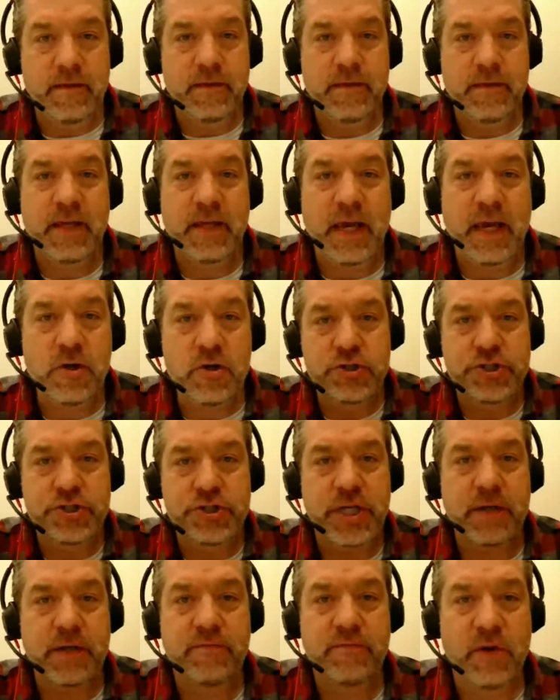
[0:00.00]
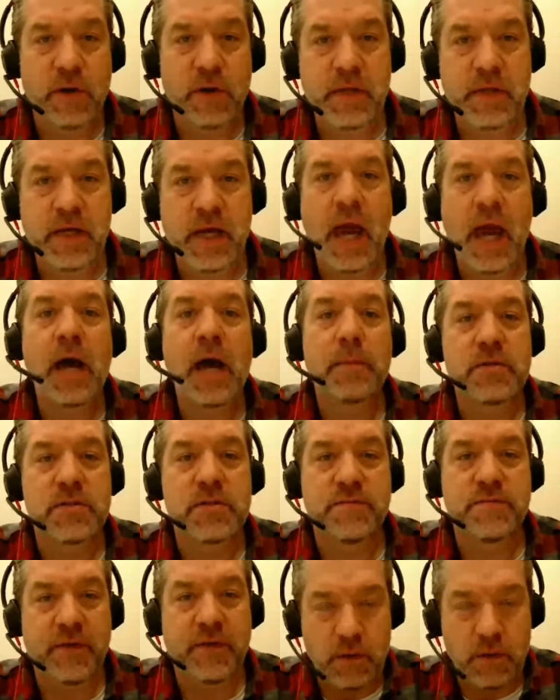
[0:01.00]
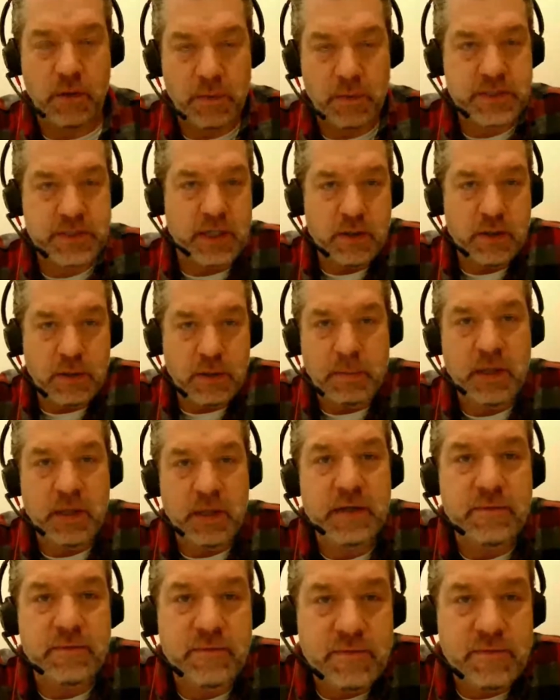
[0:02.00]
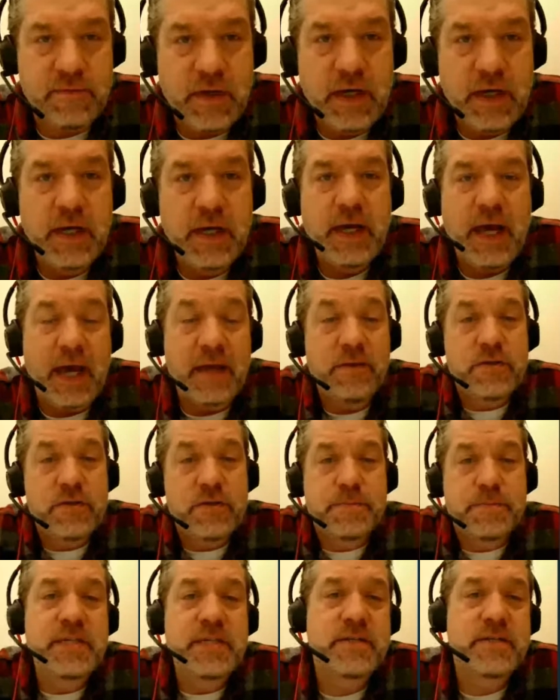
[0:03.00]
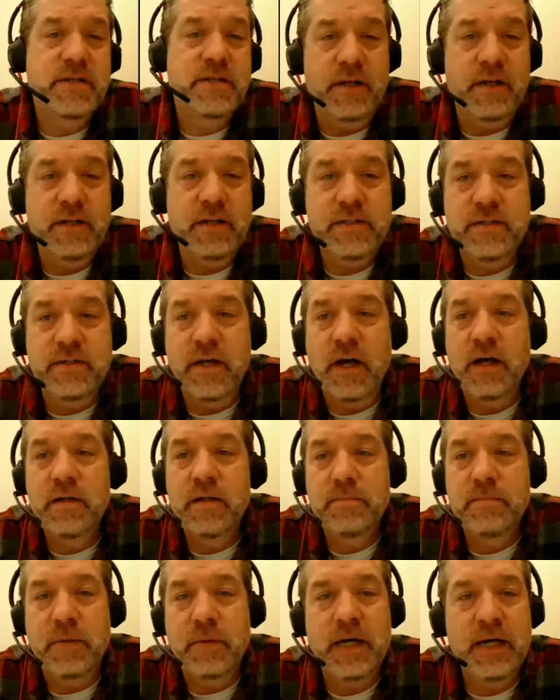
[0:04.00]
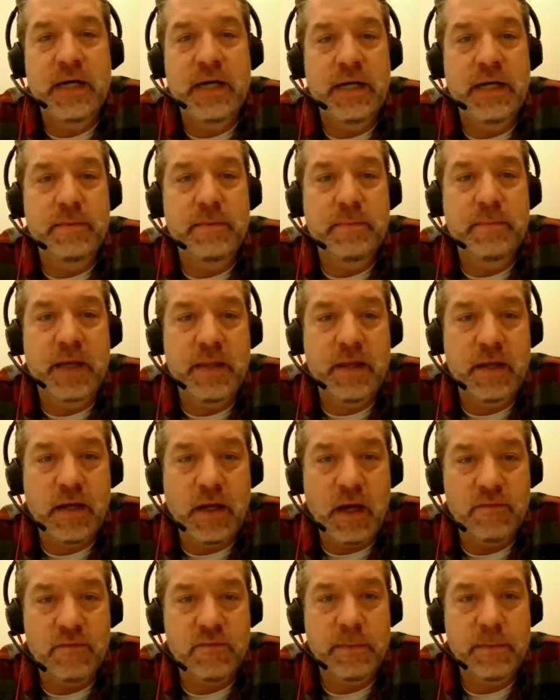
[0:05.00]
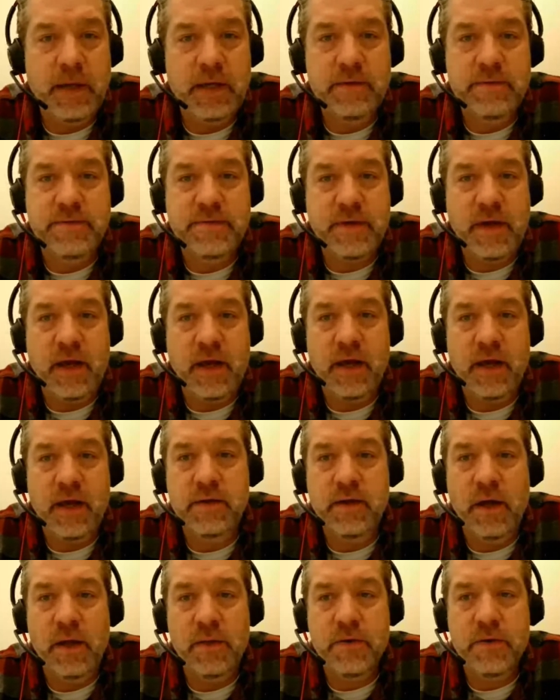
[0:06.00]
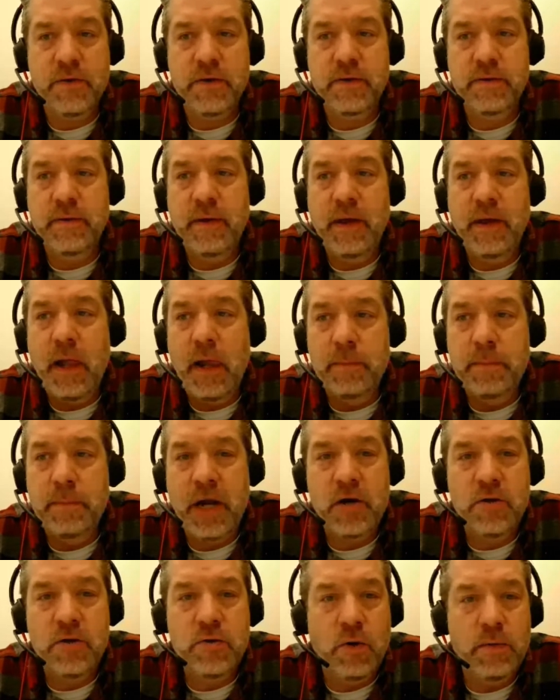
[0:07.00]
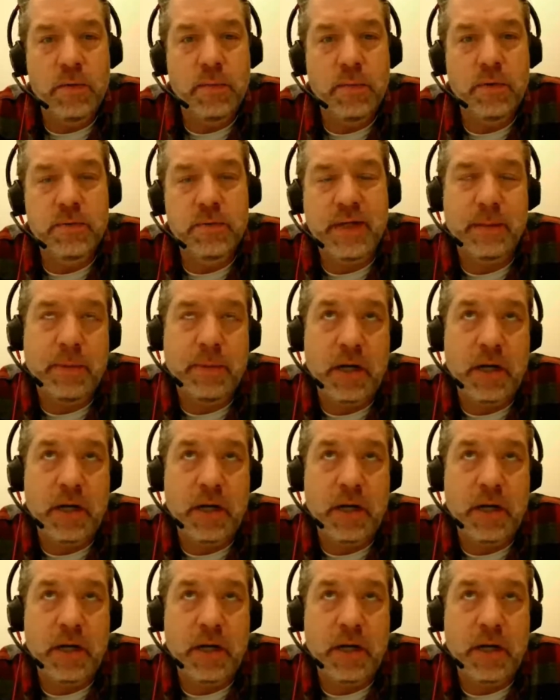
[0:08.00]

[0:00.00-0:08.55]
the energy from the atmosphere, which I do believe, and there's been studies done by the government and other not